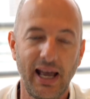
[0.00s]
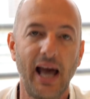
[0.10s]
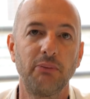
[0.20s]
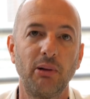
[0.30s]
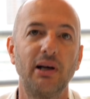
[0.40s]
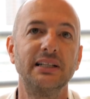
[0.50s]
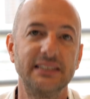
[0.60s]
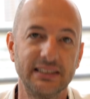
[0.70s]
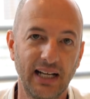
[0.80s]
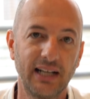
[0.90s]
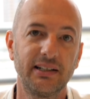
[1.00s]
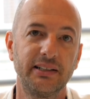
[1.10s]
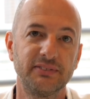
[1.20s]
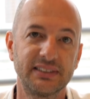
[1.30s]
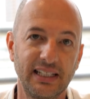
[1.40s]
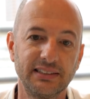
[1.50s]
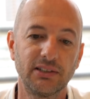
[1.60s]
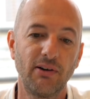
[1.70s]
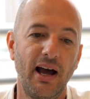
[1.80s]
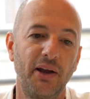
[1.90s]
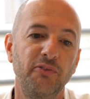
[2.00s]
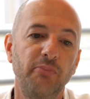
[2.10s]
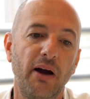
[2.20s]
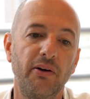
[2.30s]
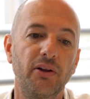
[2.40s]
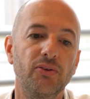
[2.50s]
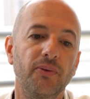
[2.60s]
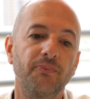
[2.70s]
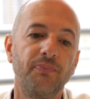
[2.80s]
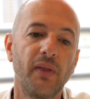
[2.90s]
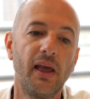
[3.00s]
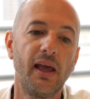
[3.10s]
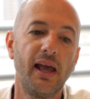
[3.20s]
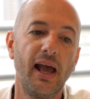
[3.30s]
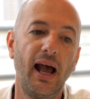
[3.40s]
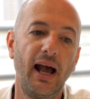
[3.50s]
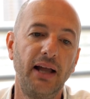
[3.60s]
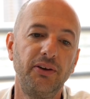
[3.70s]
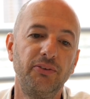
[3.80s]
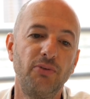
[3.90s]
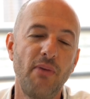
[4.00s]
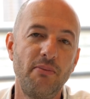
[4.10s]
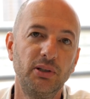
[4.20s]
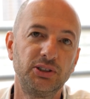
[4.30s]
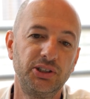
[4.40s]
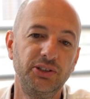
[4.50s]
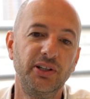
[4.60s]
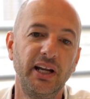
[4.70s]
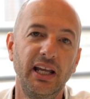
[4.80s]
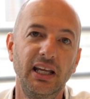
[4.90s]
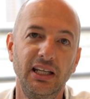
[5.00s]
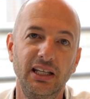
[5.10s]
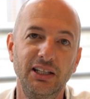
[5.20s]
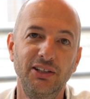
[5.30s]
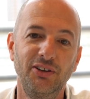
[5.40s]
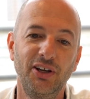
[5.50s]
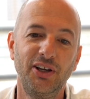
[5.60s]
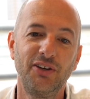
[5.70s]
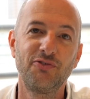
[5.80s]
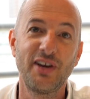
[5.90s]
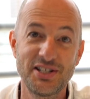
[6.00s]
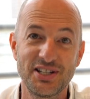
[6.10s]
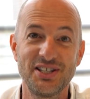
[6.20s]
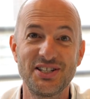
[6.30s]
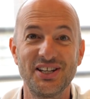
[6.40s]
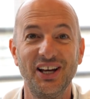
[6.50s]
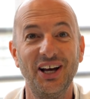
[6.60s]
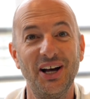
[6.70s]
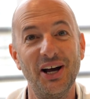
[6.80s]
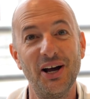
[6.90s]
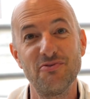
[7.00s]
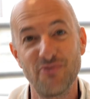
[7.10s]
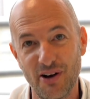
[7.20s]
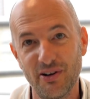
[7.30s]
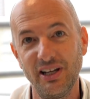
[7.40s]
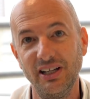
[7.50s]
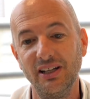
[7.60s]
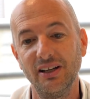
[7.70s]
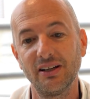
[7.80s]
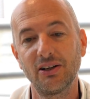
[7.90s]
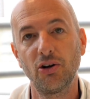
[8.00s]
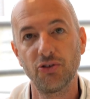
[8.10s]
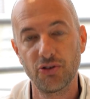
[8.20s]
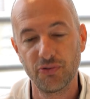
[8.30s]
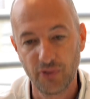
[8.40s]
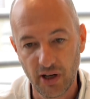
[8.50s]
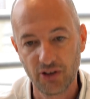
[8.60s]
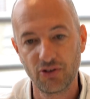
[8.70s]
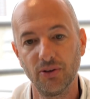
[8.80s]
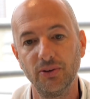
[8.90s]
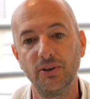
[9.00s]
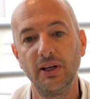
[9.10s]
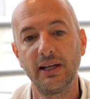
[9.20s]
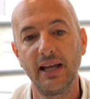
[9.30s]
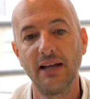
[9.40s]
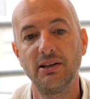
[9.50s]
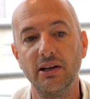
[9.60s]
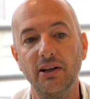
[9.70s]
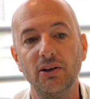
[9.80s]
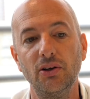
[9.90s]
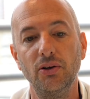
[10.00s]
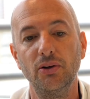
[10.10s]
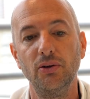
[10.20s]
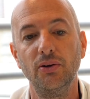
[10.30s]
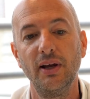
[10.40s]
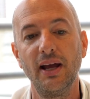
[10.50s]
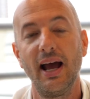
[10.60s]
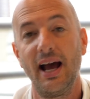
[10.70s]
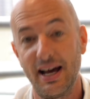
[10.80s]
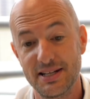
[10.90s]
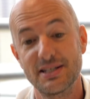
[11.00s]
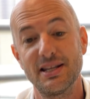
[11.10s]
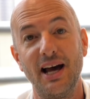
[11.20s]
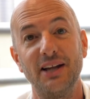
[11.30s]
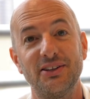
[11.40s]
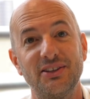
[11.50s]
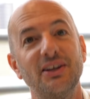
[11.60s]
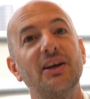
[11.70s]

cannibalizing that kind of center ground of Peronism. And remember, too, that he faces a very controversial candidate who has that